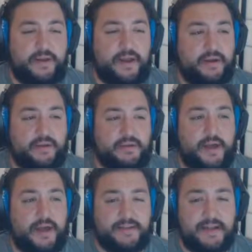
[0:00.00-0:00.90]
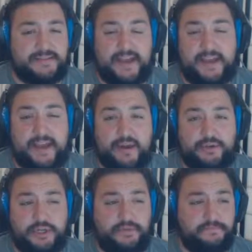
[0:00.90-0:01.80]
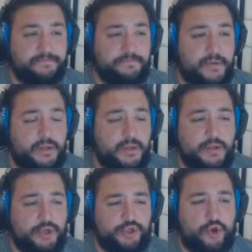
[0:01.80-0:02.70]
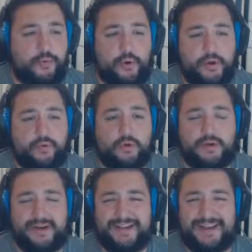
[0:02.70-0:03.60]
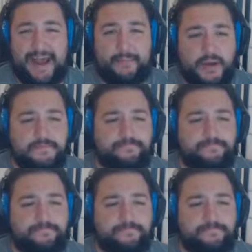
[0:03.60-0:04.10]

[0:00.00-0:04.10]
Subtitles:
get a good, Psychic Energy, there's no point in rolling a Kadabra.